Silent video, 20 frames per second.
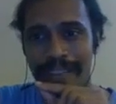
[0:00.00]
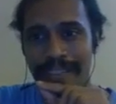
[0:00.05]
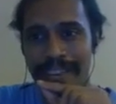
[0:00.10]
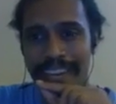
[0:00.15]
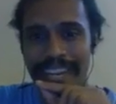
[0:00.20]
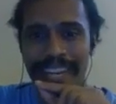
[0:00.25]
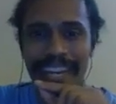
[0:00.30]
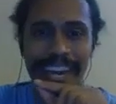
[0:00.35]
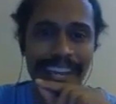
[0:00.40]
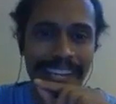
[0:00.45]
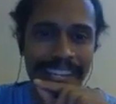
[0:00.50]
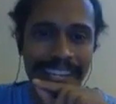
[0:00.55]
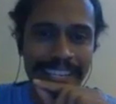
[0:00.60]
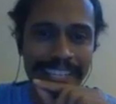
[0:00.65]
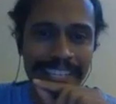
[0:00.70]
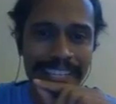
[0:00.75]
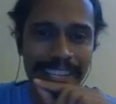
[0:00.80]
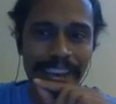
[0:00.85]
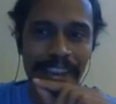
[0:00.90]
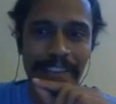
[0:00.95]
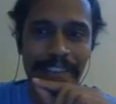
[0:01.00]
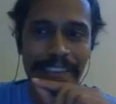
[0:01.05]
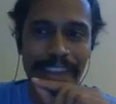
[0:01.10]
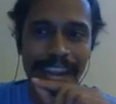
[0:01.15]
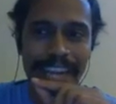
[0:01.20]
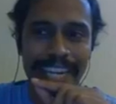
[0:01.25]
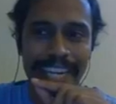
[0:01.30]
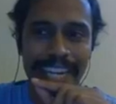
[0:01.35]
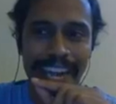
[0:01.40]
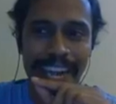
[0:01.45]
very early in his life in
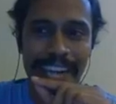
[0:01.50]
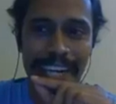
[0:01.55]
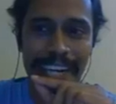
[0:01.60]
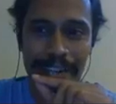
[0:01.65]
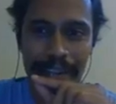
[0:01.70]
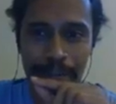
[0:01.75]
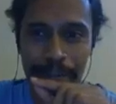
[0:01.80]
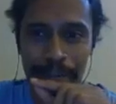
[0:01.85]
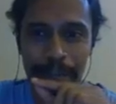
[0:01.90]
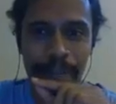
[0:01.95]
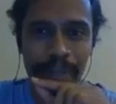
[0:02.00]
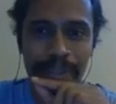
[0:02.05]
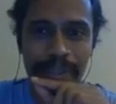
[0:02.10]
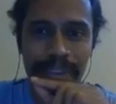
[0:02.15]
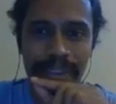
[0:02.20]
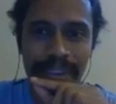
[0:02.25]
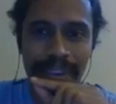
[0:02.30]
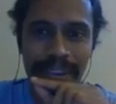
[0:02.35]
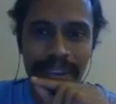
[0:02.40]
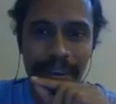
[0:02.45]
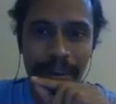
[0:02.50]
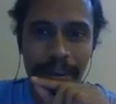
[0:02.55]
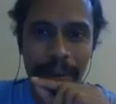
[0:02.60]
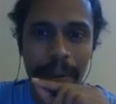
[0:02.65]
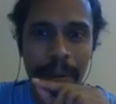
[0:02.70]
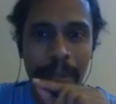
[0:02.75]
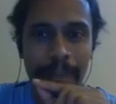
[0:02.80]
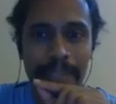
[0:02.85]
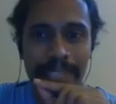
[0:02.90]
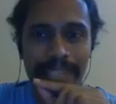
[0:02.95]
1982.
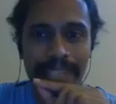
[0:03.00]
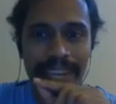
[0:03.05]
Mr.